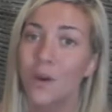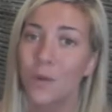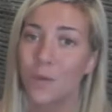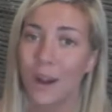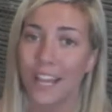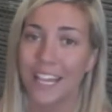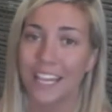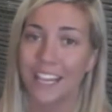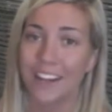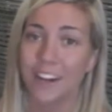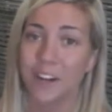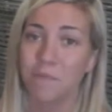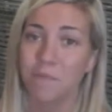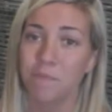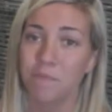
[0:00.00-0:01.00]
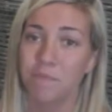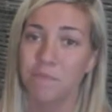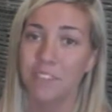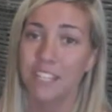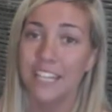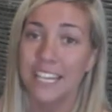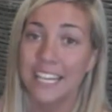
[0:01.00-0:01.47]
right here.
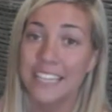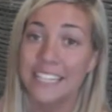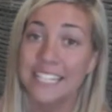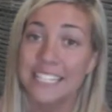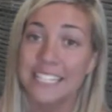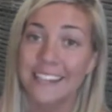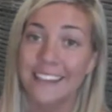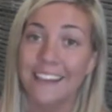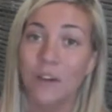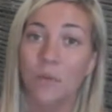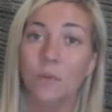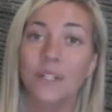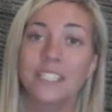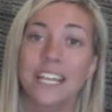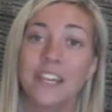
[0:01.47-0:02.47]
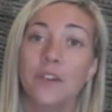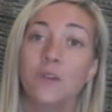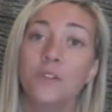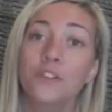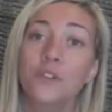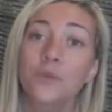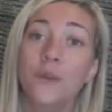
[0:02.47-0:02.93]
This link will take
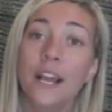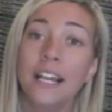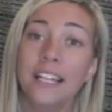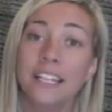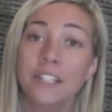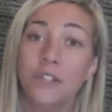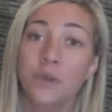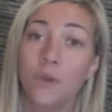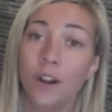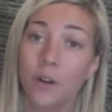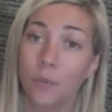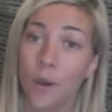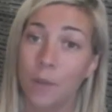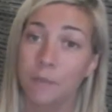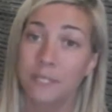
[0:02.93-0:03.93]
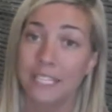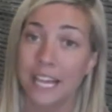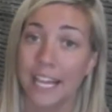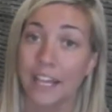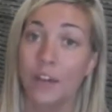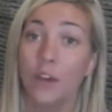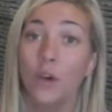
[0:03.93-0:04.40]
you directly to our
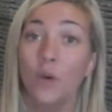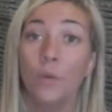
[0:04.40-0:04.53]
website,